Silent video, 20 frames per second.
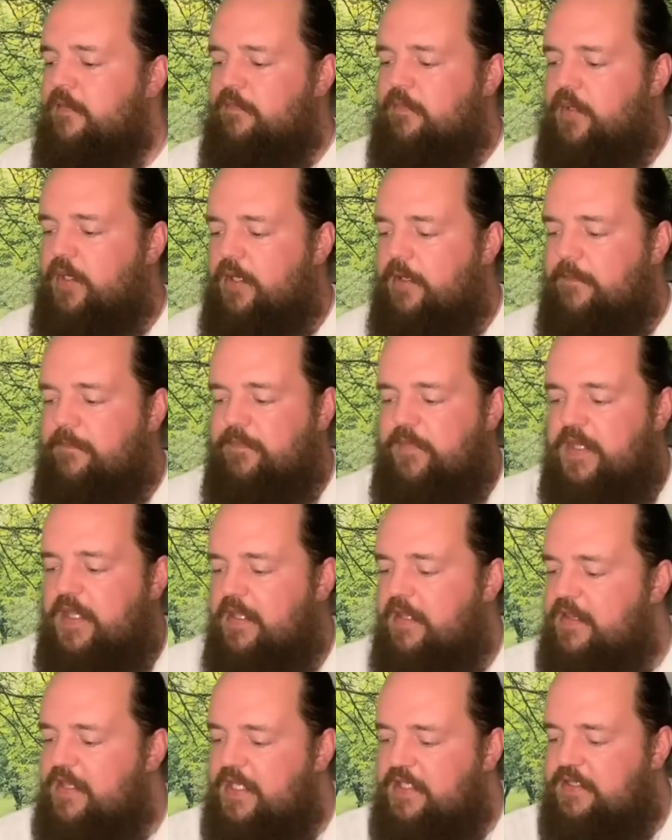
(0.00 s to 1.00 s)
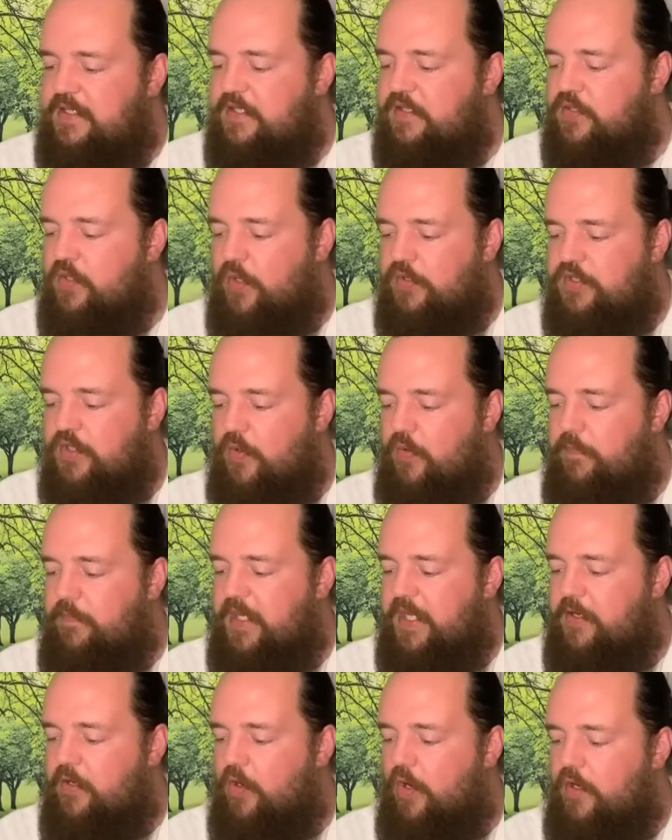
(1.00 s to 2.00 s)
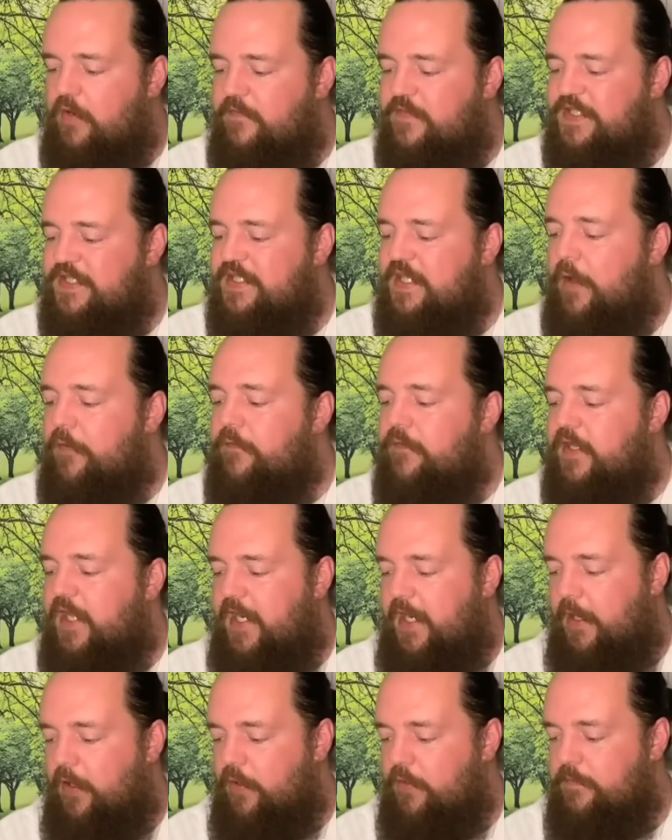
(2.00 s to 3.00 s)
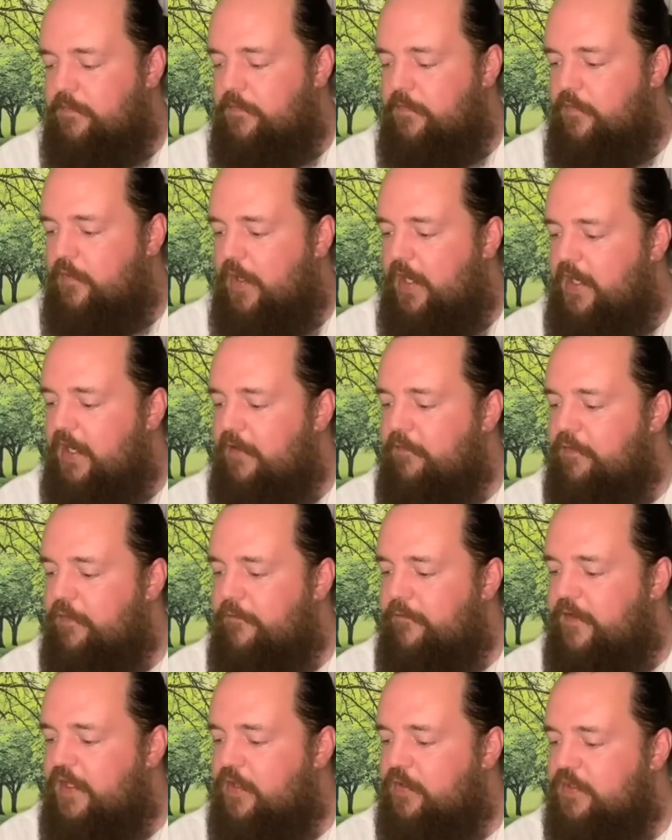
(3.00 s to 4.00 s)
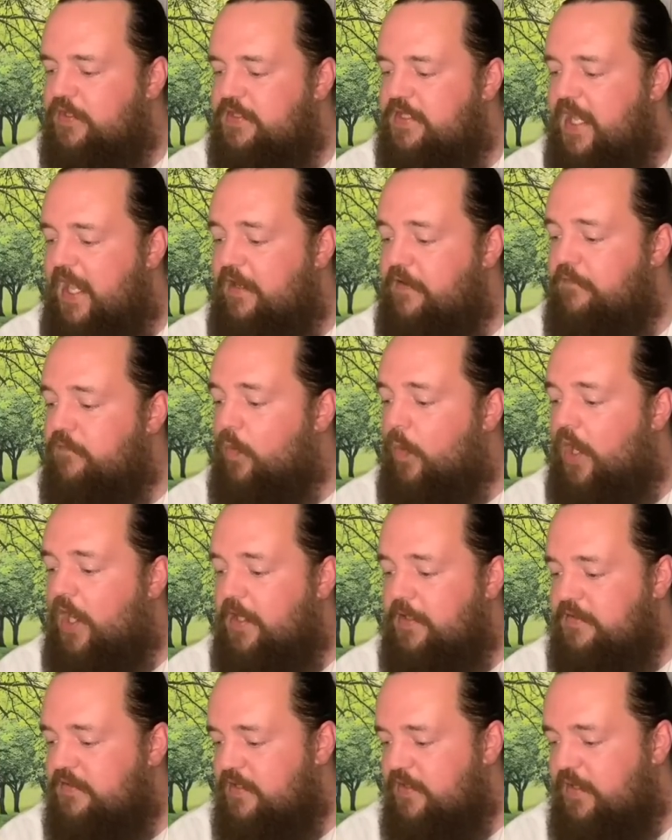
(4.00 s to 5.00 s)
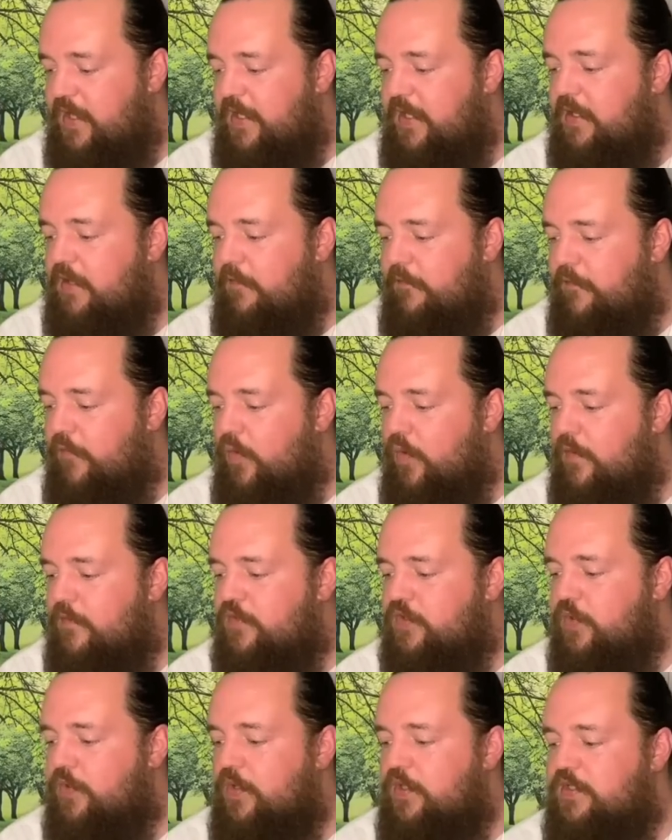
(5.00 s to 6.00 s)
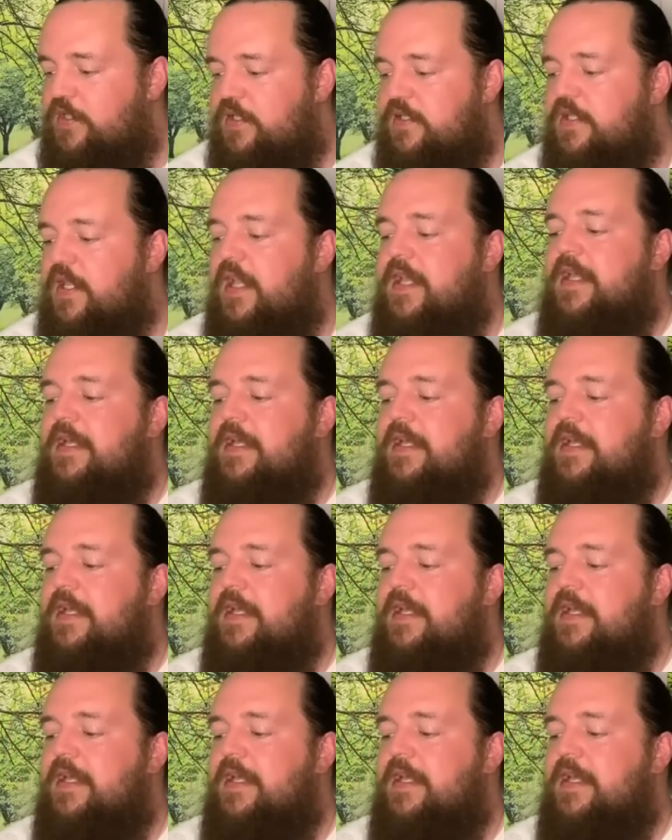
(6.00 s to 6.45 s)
but this is also a big card of self-care right if you're feeling 10 of wands like the four of swords is